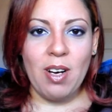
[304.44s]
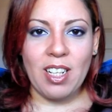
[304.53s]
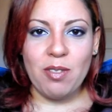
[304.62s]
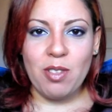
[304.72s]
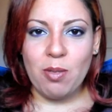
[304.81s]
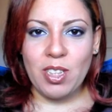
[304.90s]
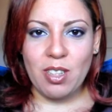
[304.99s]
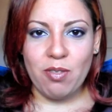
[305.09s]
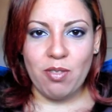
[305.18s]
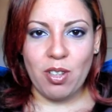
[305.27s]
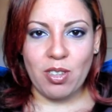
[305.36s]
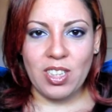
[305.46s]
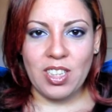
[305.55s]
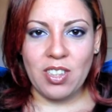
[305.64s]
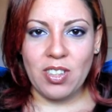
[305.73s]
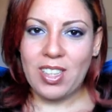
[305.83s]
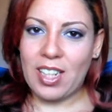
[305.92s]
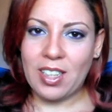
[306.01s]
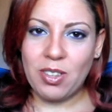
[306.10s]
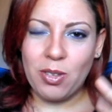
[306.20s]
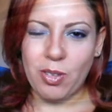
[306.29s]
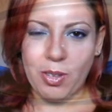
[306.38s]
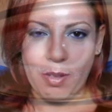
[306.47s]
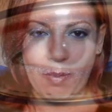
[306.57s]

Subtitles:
I'll leave you with some photos. See you in the next tutorial.